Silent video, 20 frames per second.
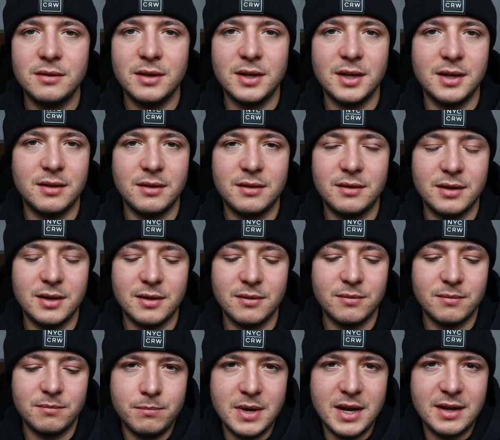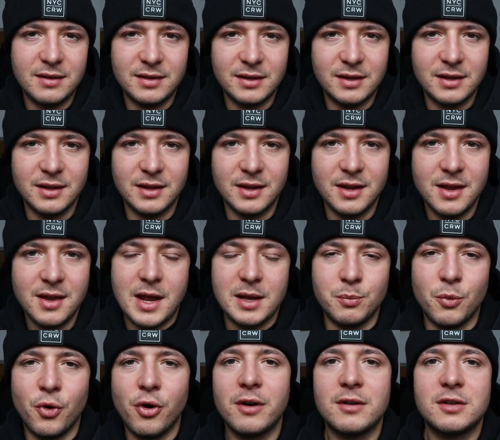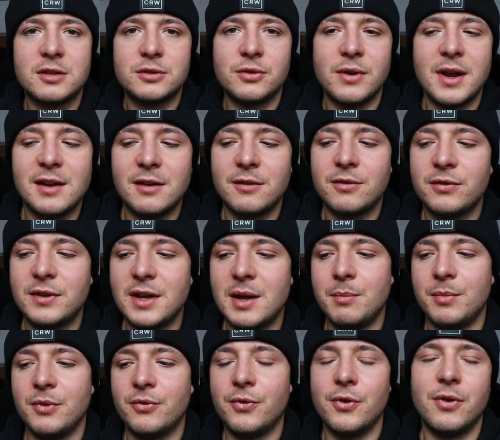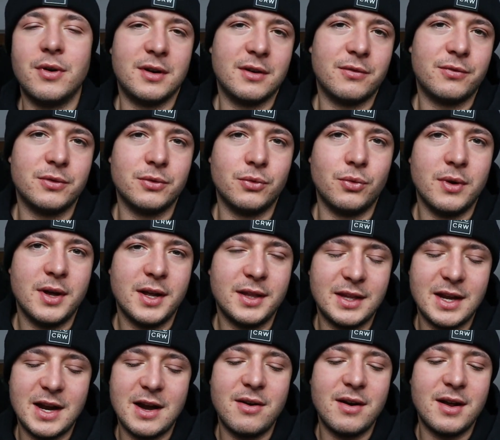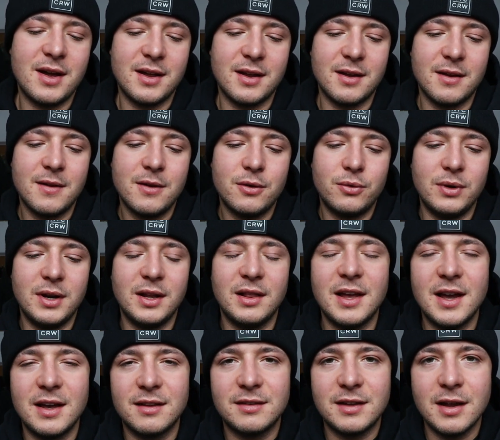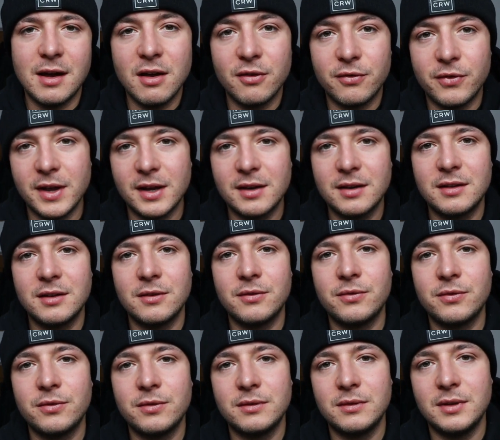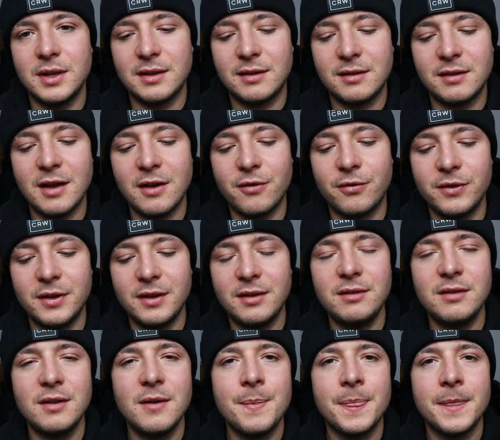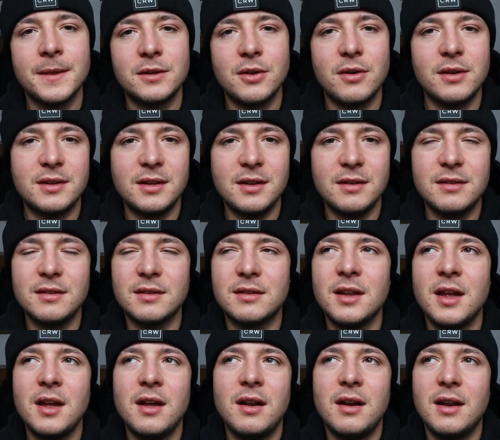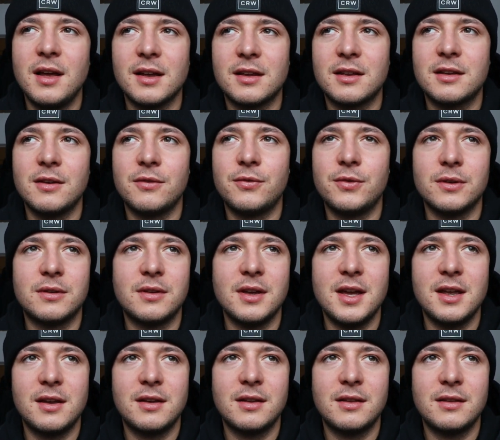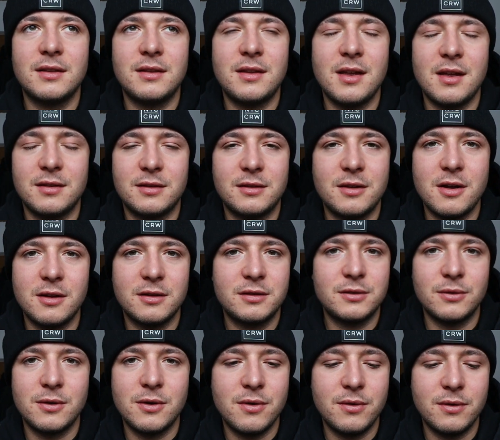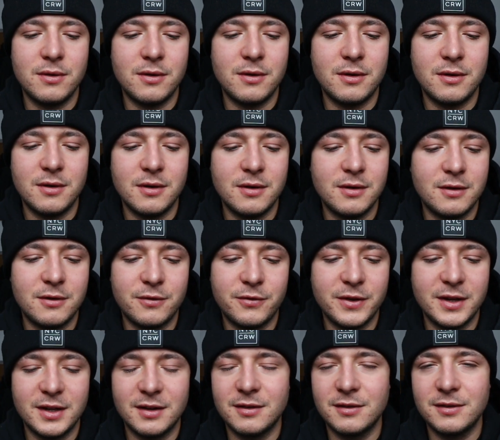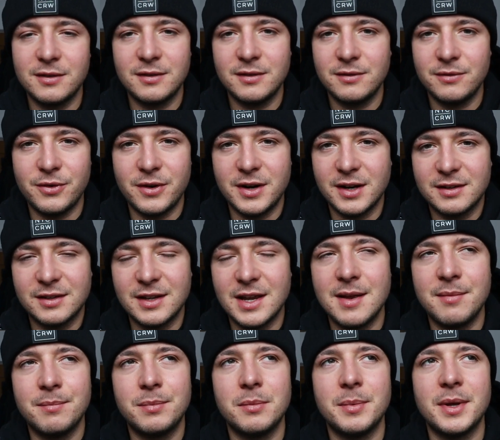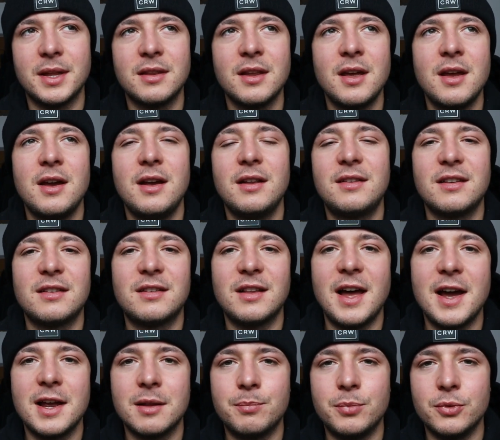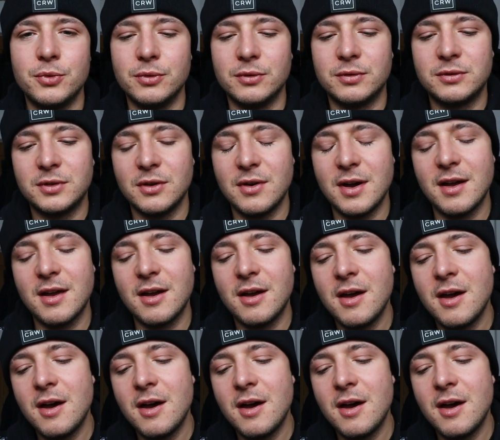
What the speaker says: and I basically had more strength than before the flu, and there I realized how effective that stuff is. So it isn't like if you take testosterone or other things, for example, but it's a slight boost. So I